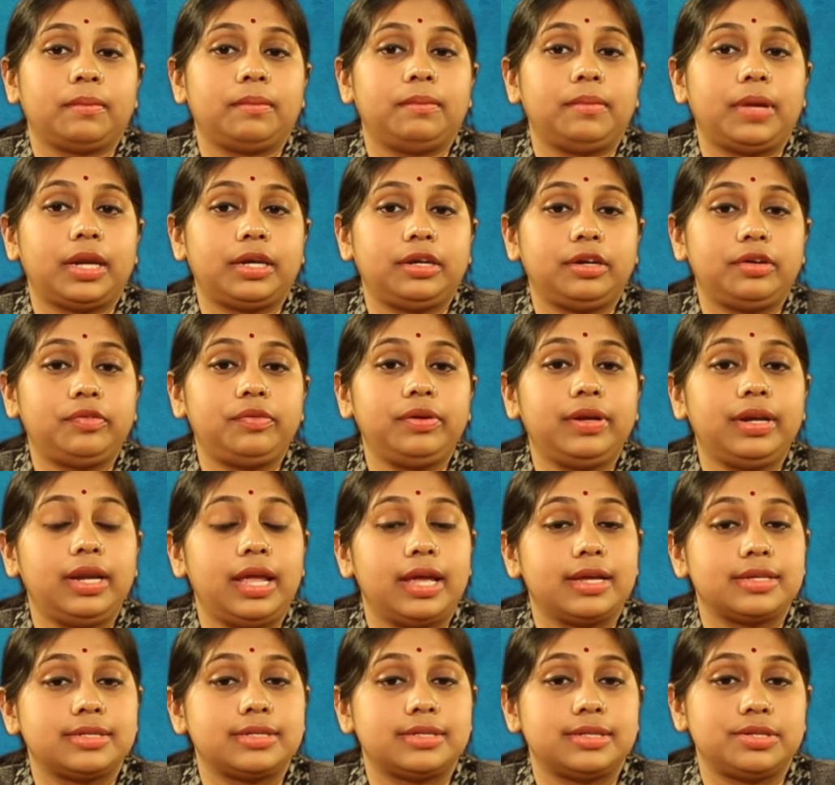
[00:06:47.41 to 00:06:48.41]
Material
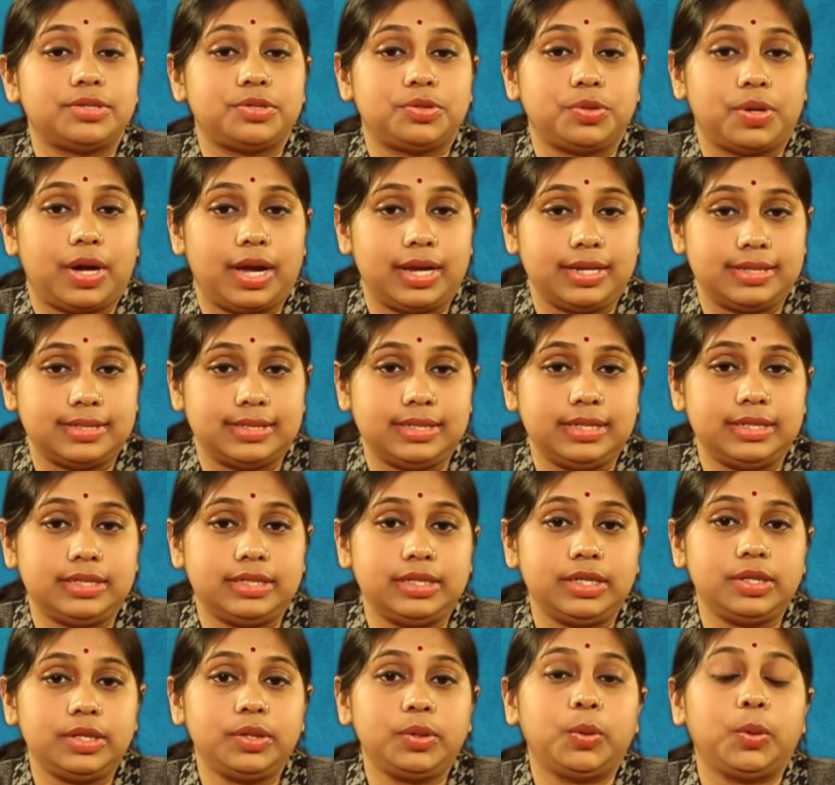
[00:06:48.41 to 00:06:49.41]
access to
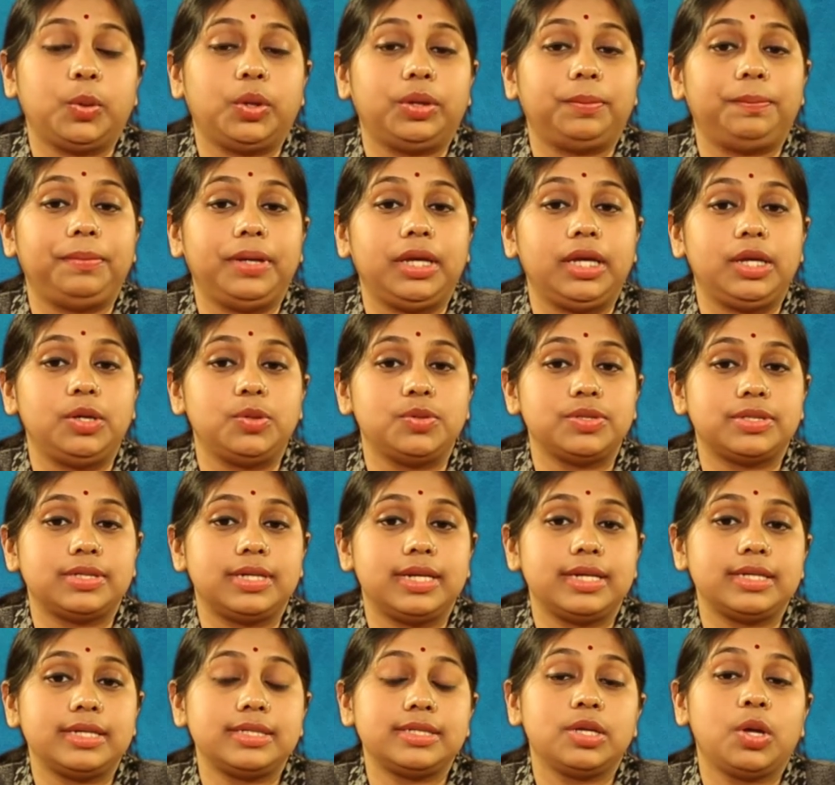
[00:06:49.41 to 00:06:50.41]
ICT would be
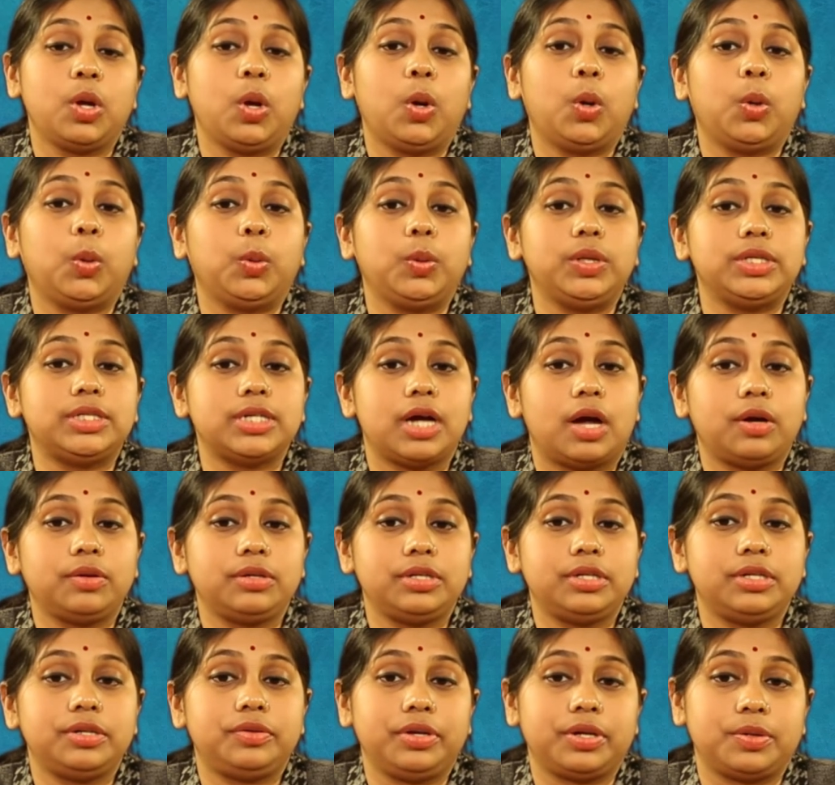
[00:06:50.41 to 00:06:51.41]
useless
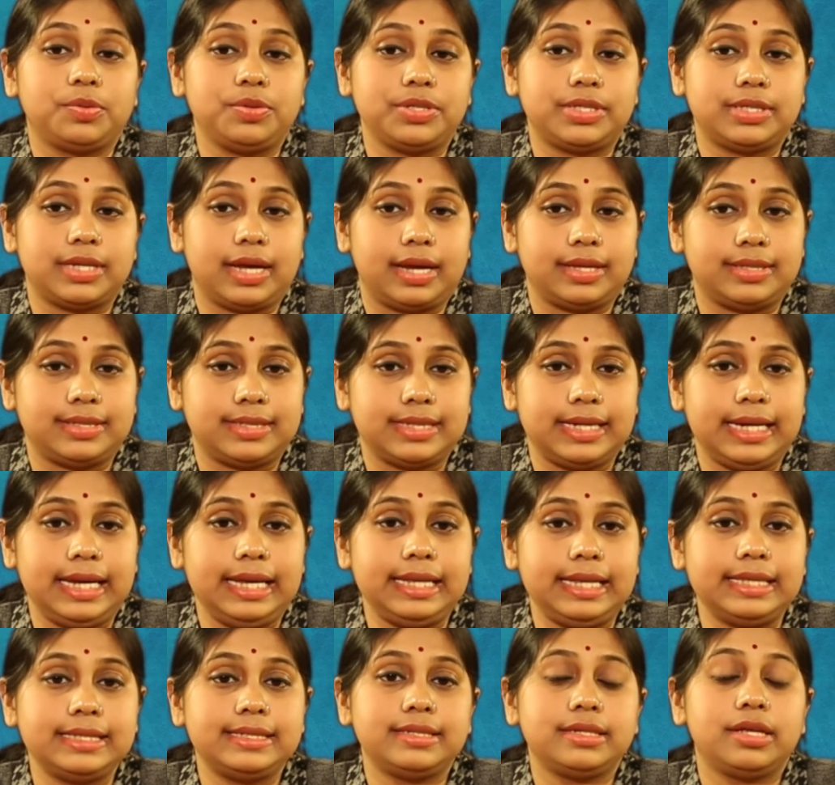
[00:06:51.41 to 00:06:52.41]
without the requisite
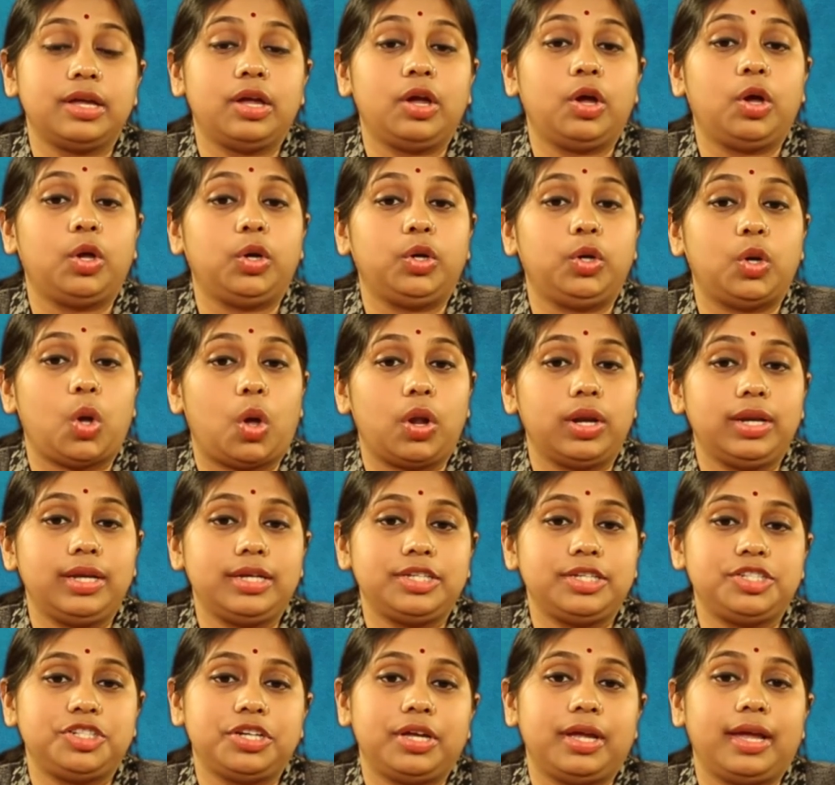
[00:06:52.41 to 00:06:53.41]
skills,
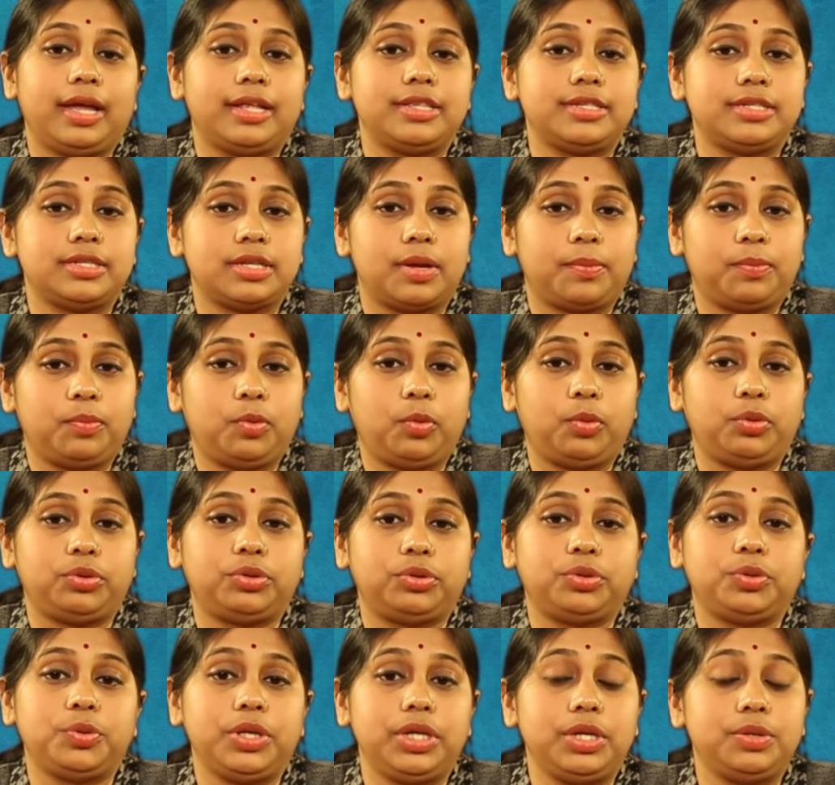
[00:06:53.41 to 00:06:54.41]
knowledge and
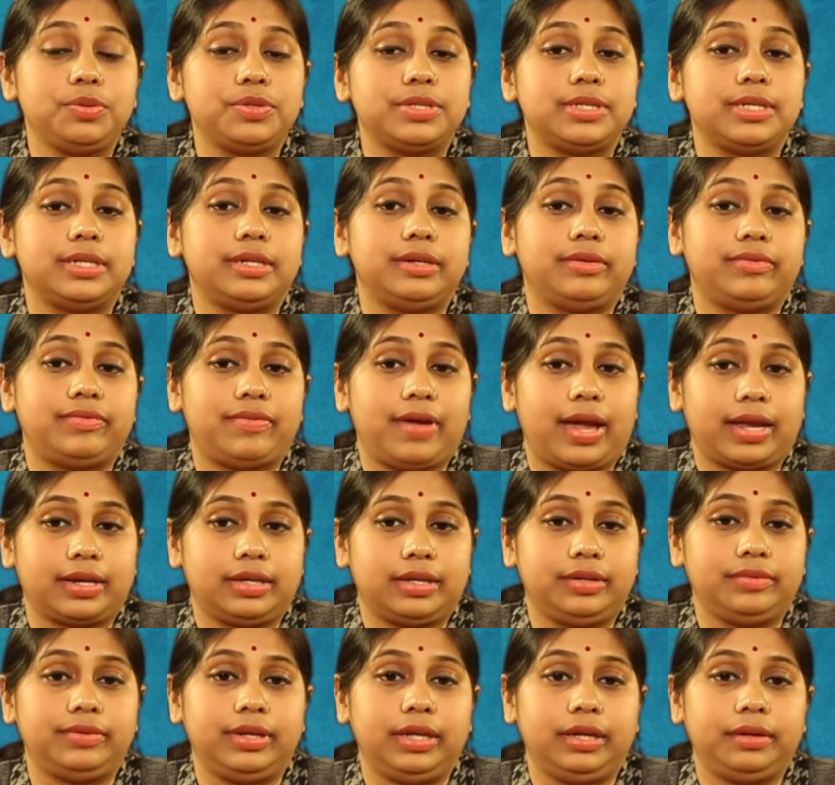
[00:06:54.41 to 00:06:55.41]
support to use it
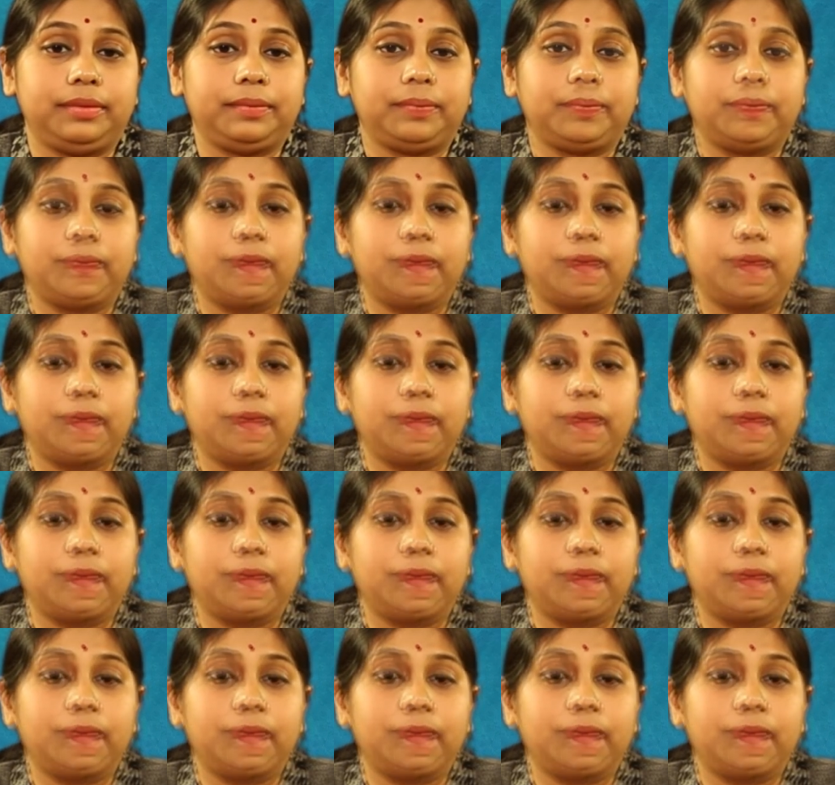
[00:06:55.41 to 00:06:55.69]
effectively.